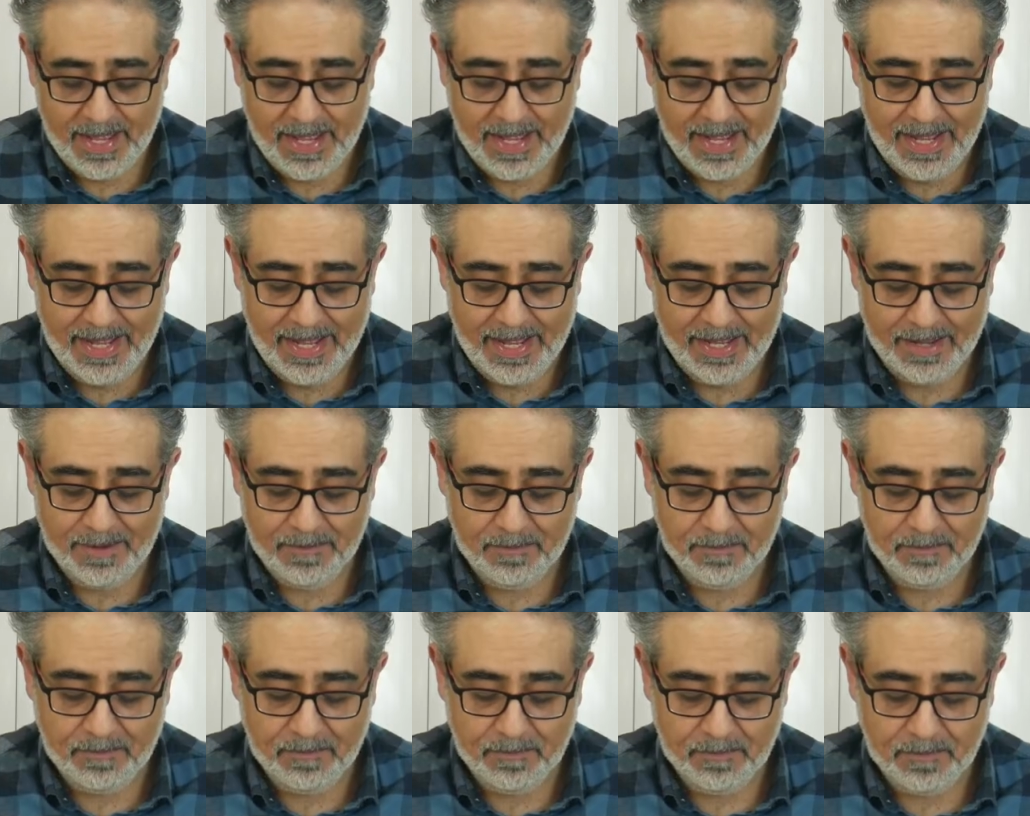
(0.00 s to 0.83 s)

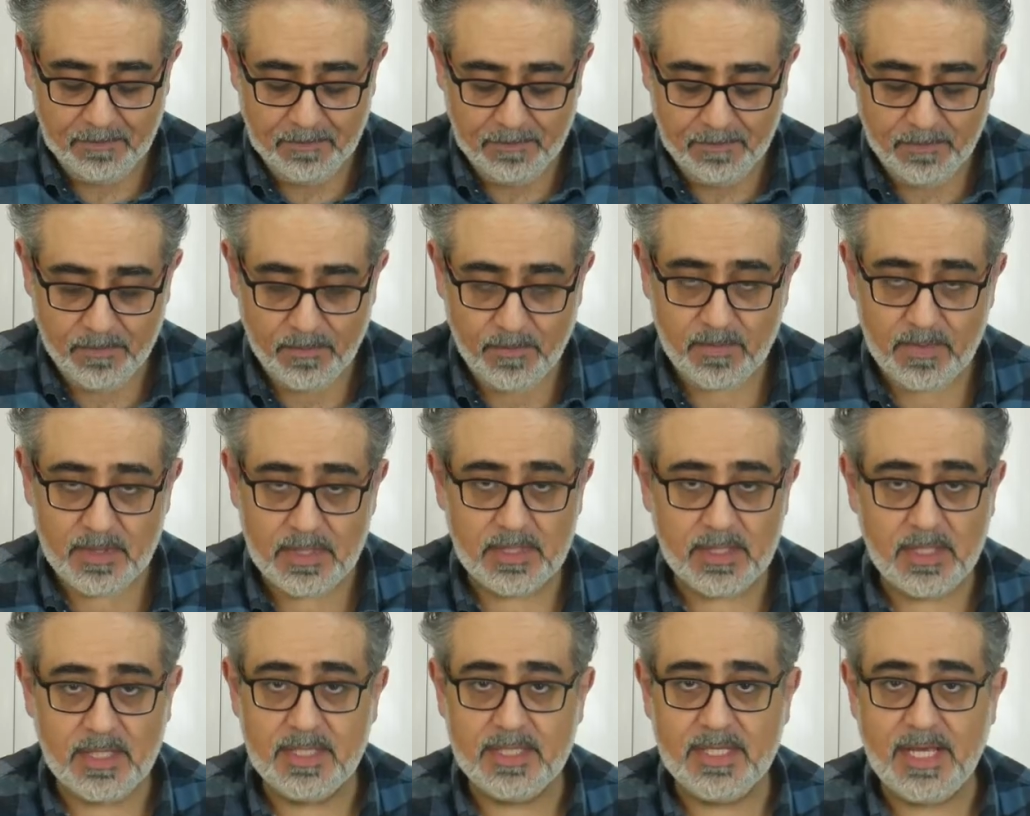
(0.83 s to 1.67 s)

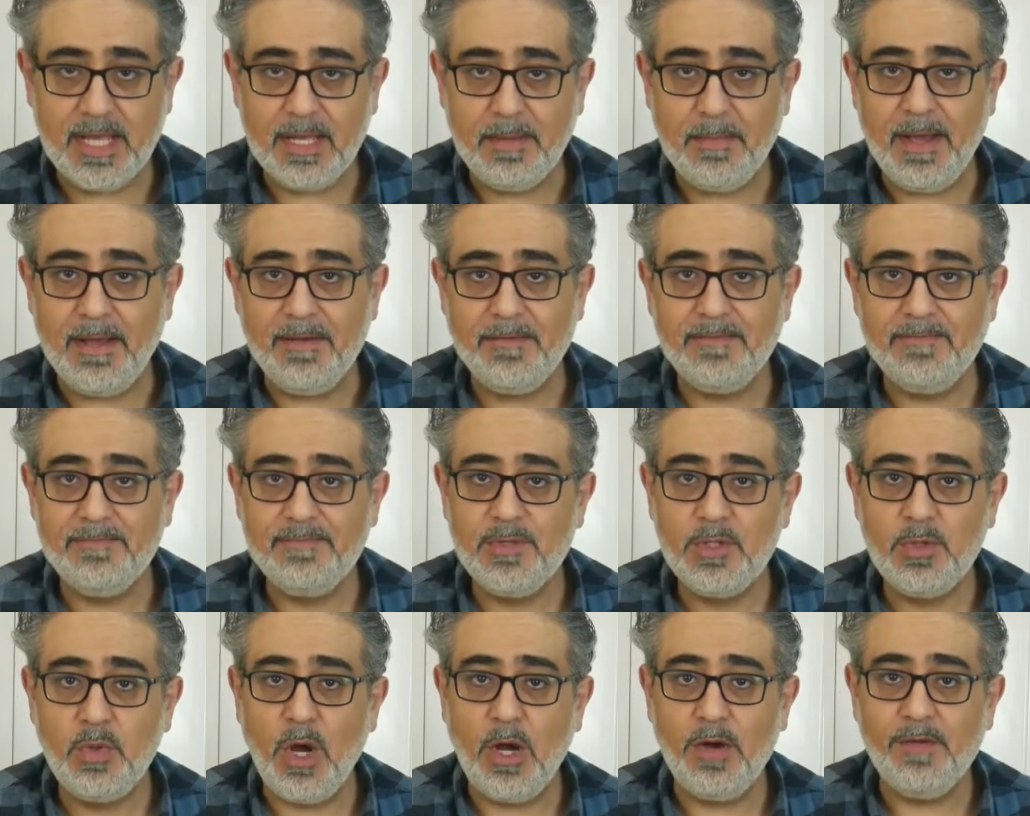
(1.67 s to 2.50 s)
it's going to take about
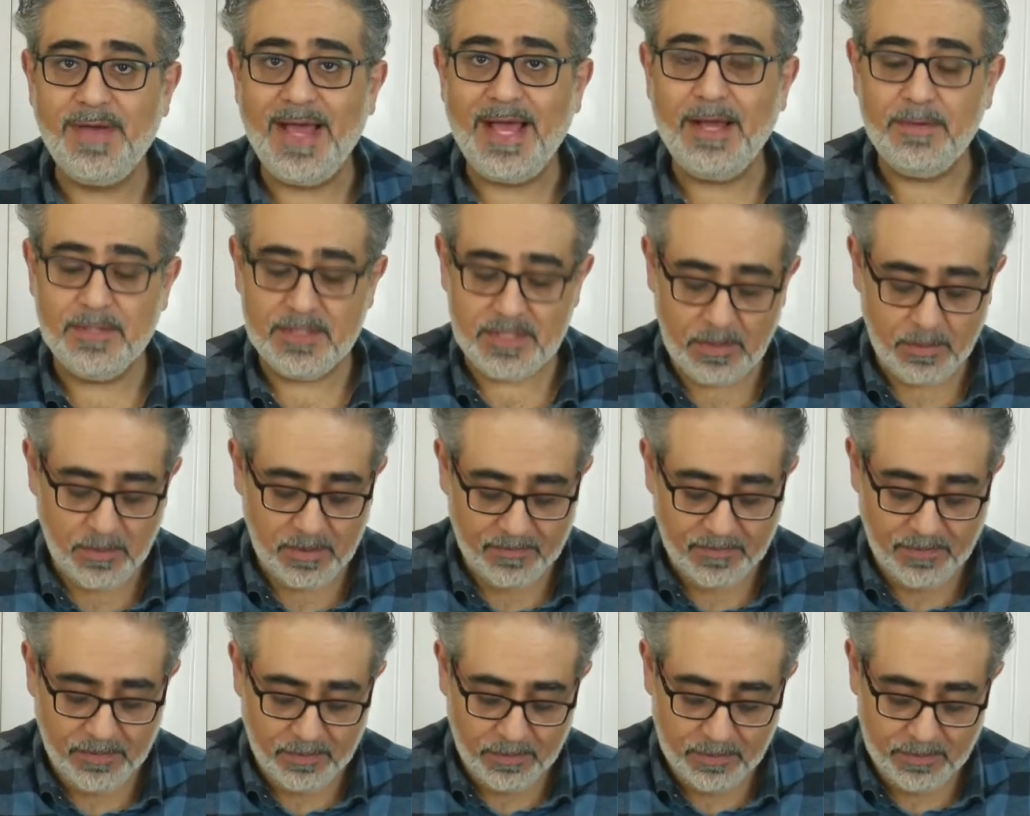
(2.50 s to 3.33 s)
12 hours, I would
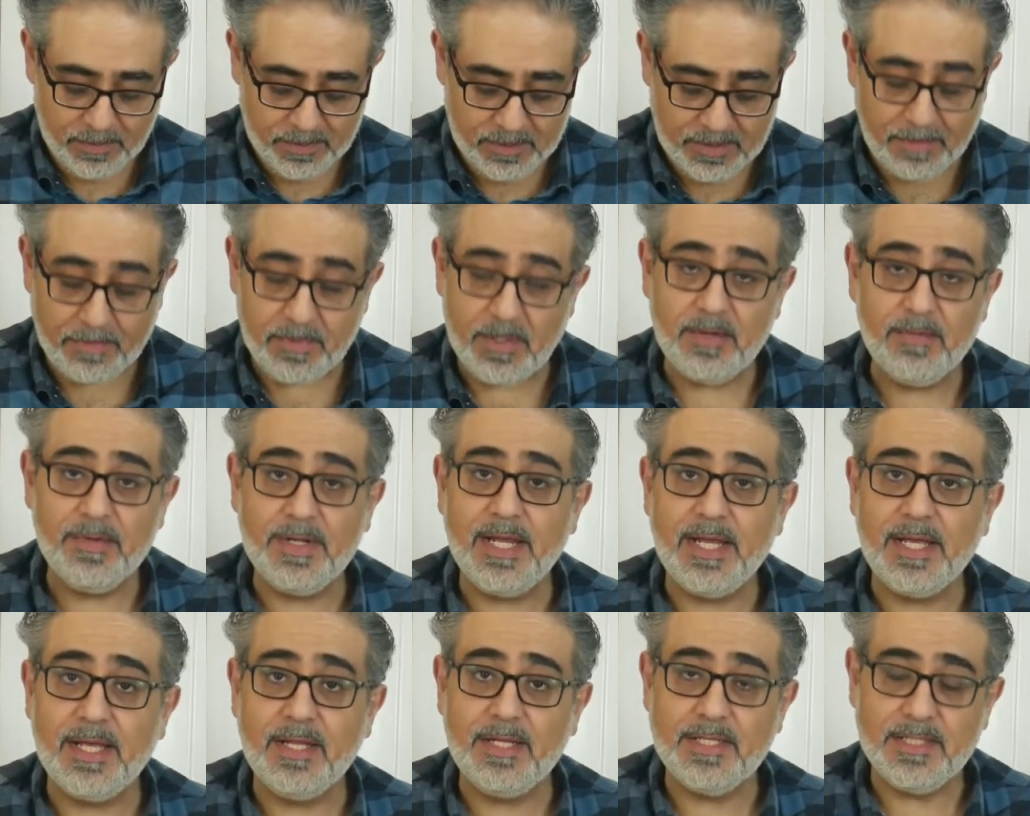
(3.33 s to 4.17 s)
have thought, something
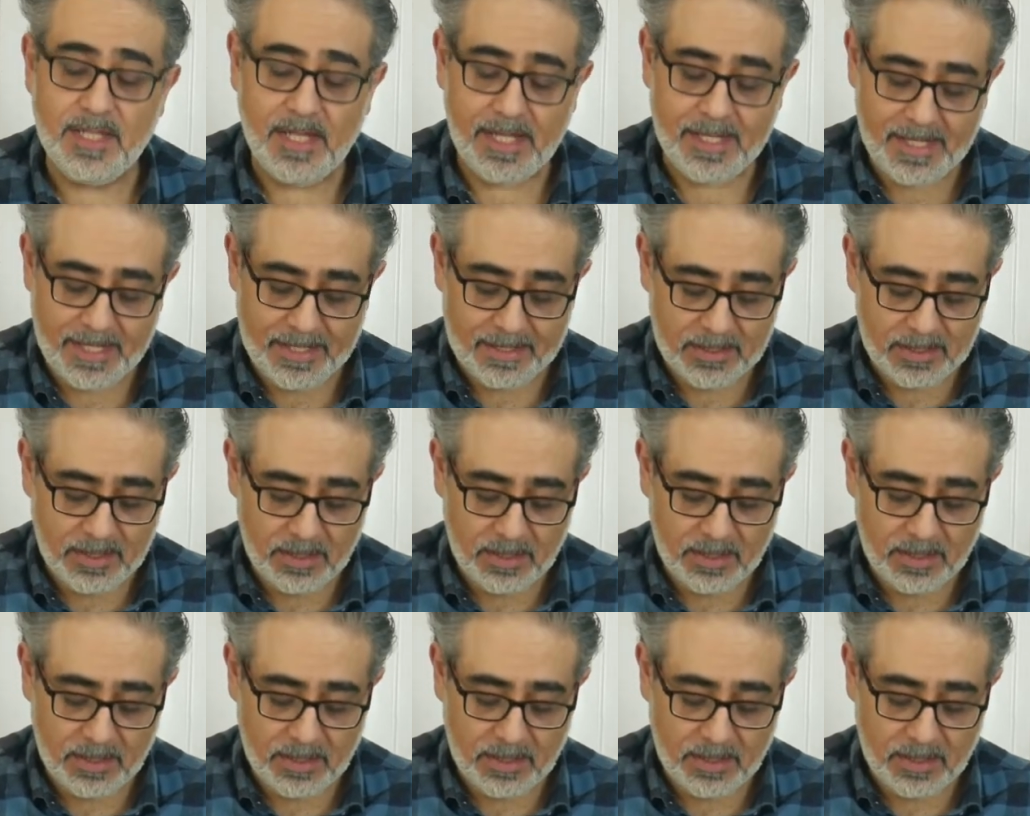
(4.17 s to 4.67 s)
ridiculous like that.